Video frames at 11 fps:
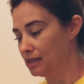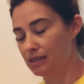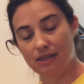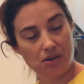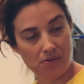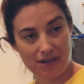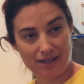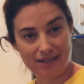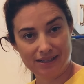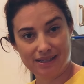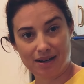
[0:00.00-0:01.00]
see what it
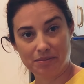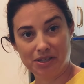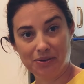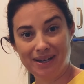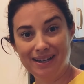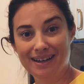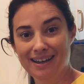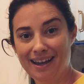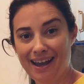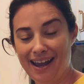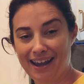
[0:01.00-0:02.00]
is that I'm doing
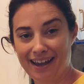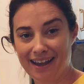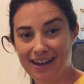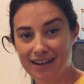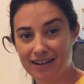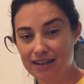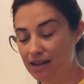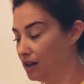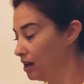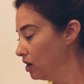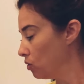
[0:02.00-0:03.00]
and
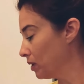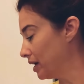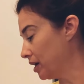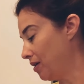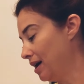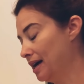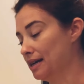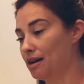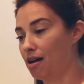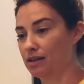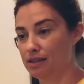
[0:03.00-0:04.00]
we're gonna go ahead and
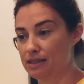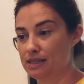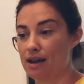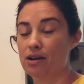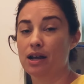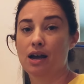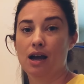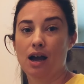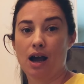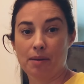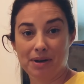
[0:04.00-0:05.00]
knock this out.
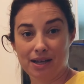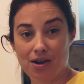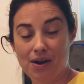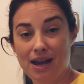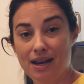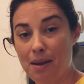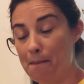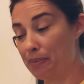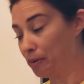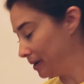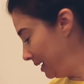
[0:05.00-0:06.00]
I'm gonna go ahead and
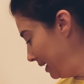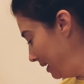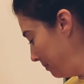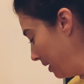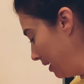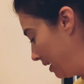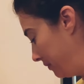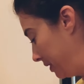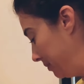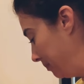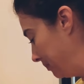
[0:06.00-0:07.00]
preheat my
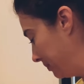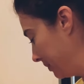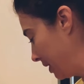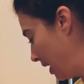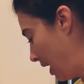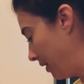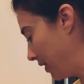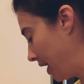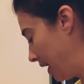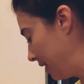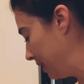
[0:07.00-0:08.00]
oven. I've
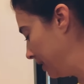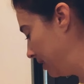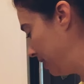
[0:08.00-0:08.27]
got